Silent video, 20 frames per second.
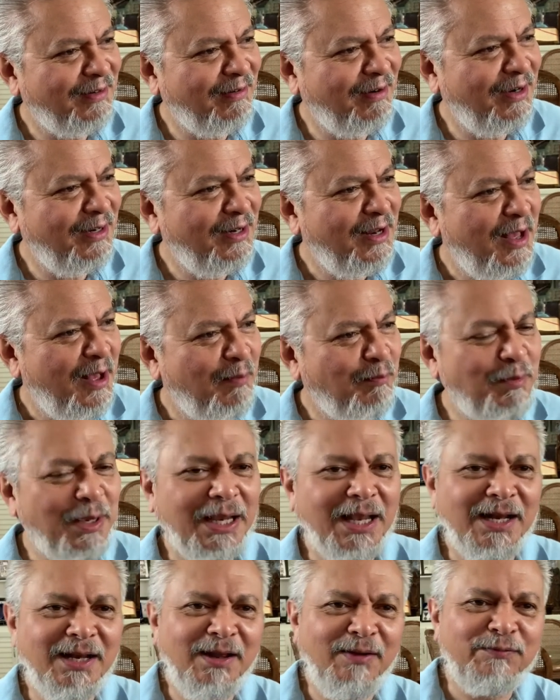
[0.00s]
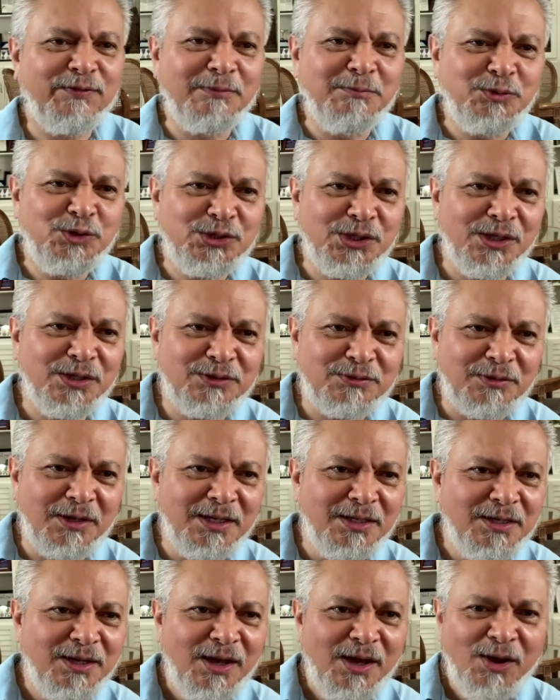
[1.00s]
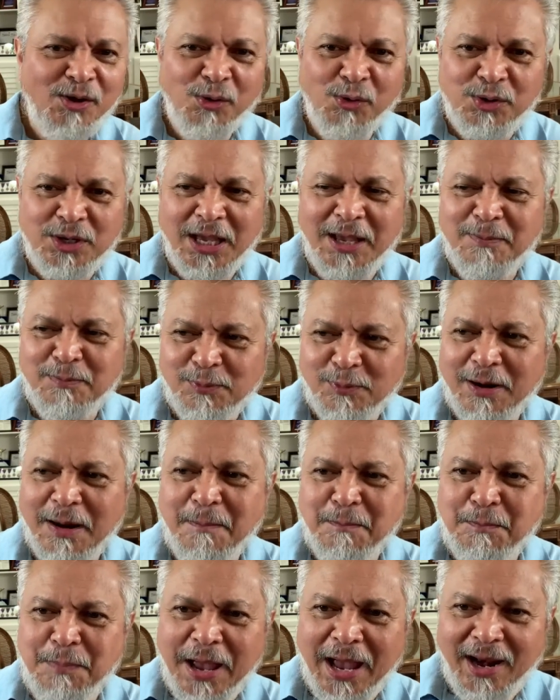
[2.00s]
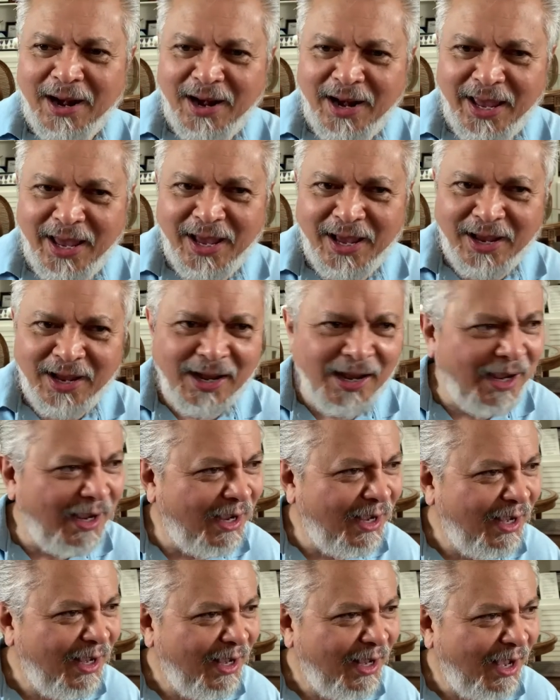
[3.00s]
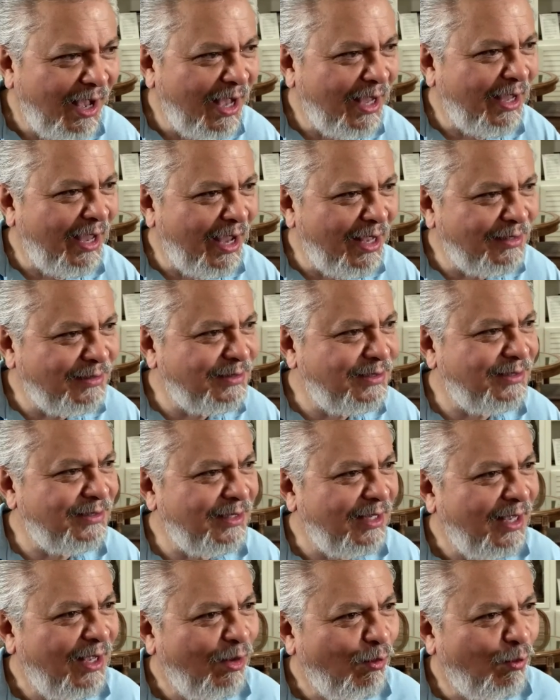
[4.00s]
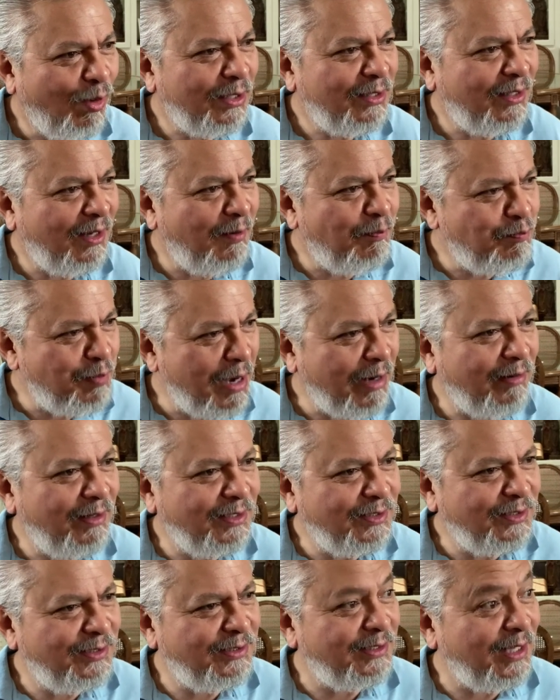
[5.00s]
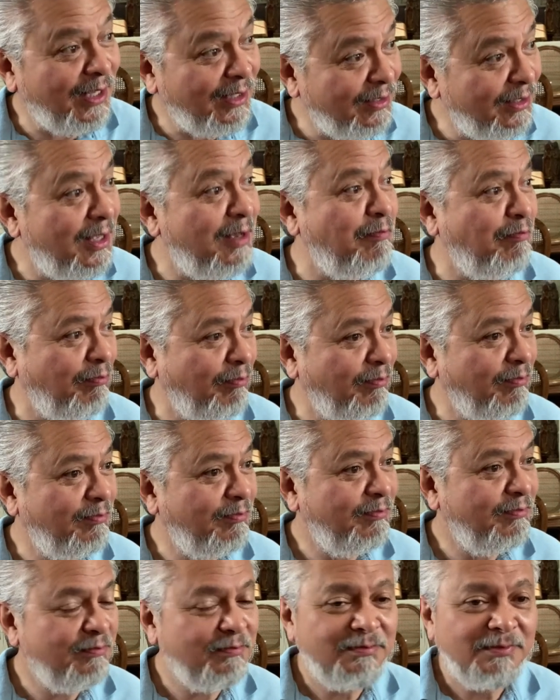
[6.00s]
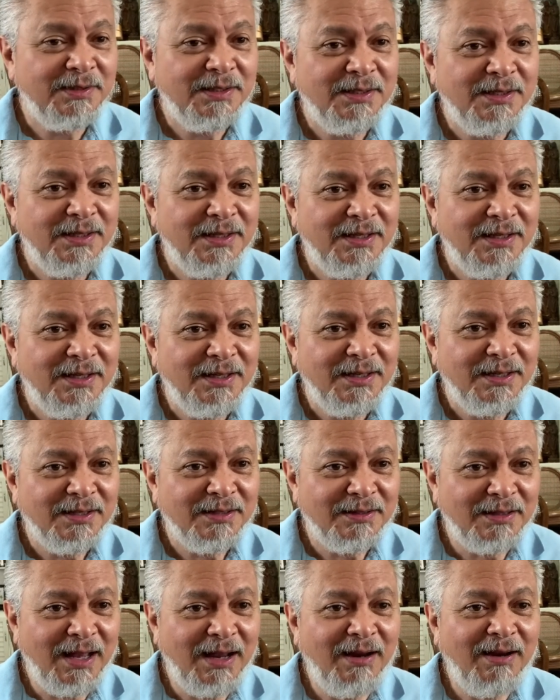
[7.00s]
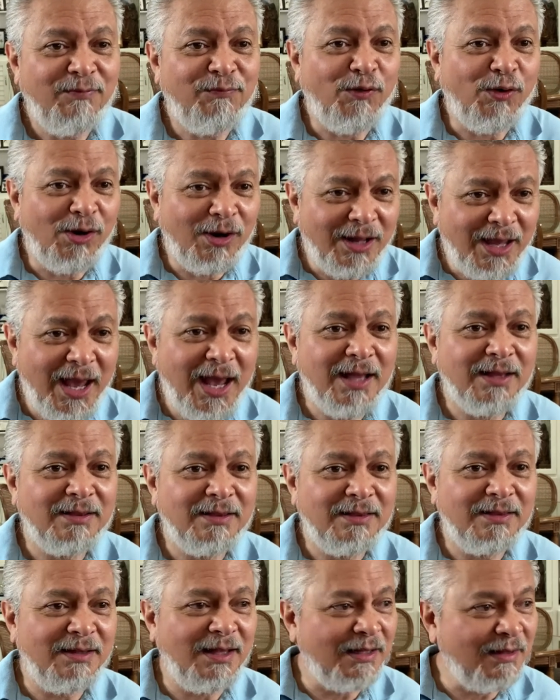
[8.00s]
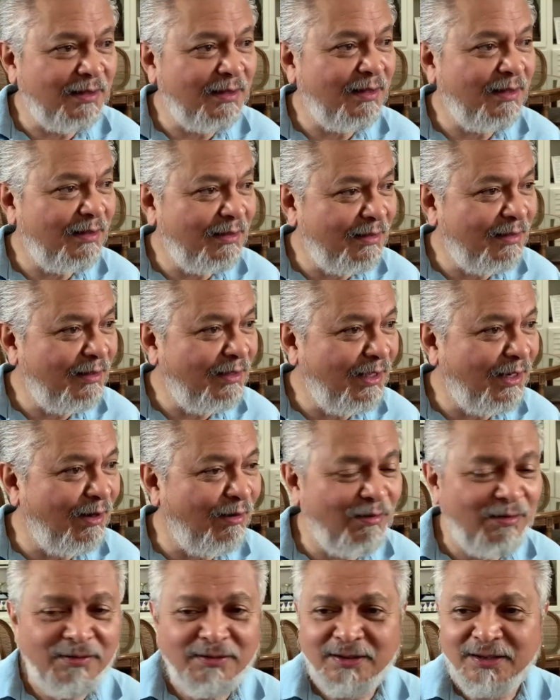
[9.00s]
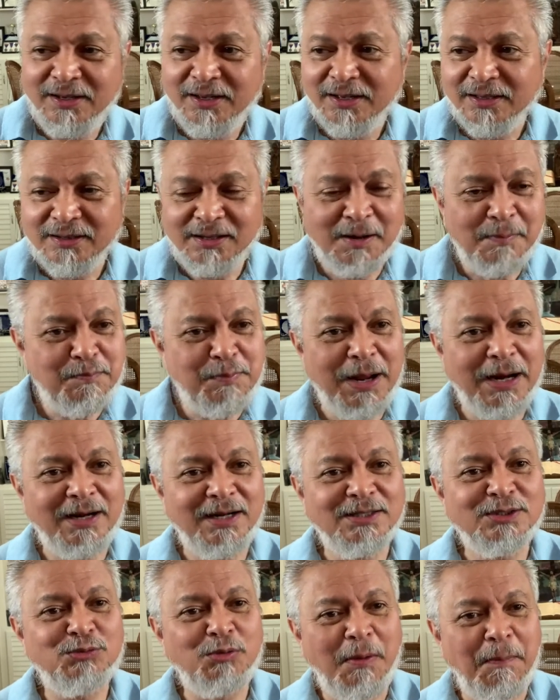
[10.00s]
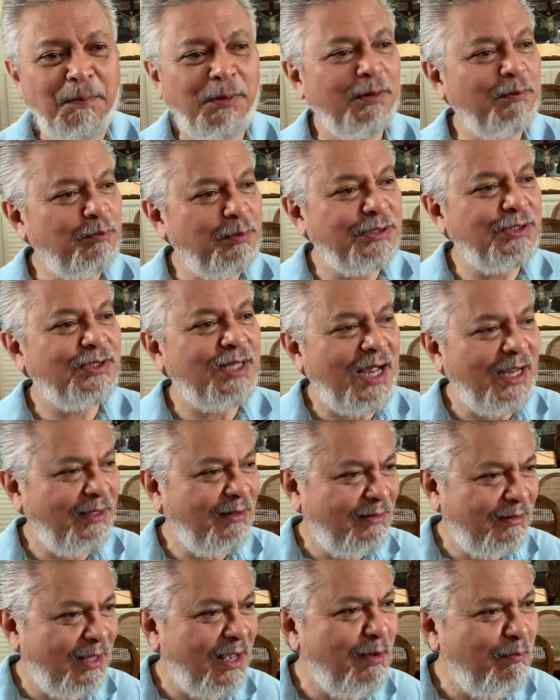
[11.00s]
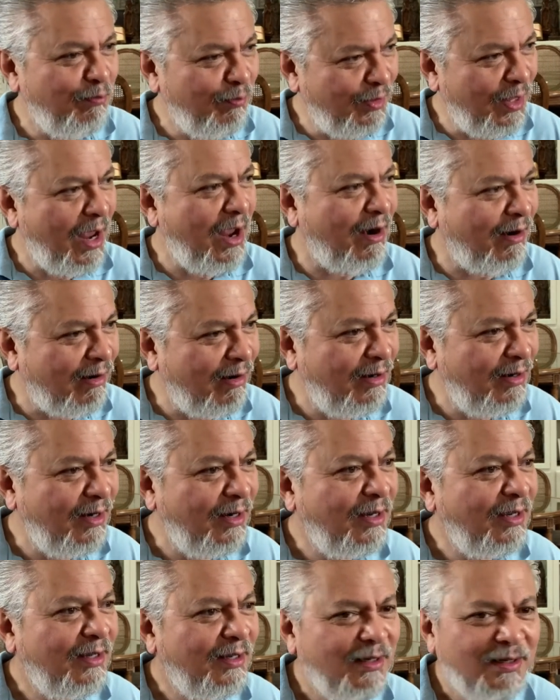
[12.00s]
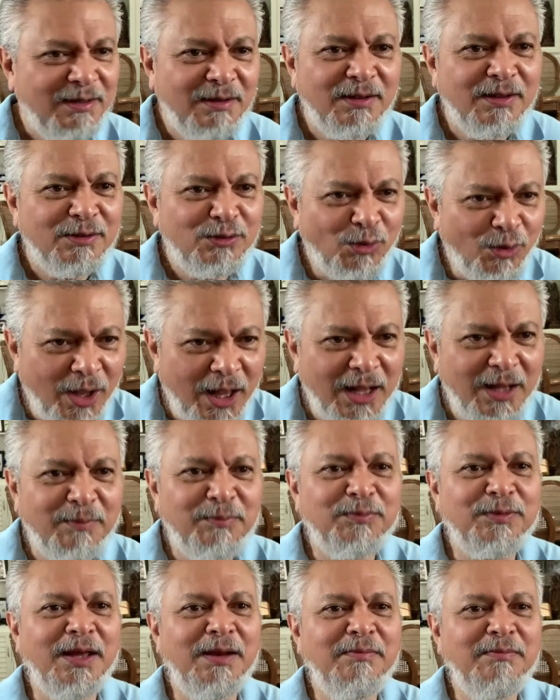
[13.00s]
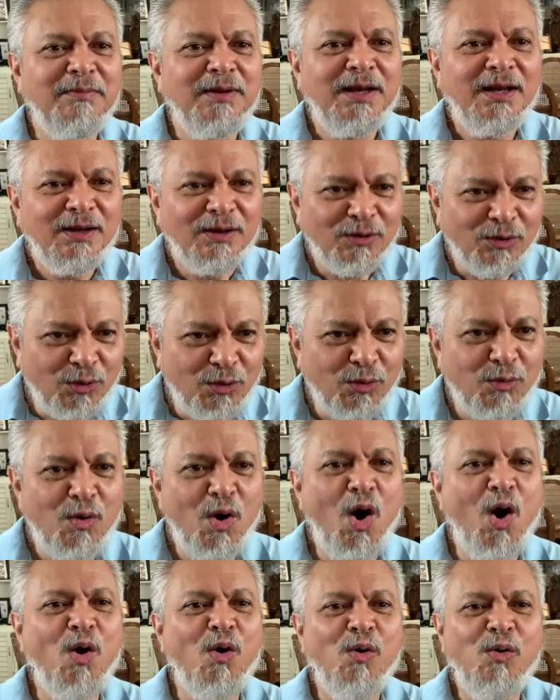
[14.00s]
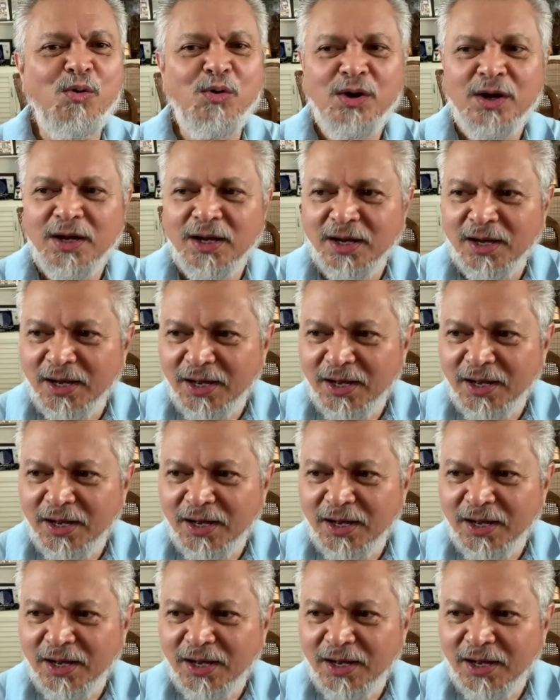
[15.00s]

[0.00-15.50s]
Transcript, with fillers: right? Beginning from children who keep rebelling against what their parents tell them. They forget that, you know, their parents were put beside them there to help them grow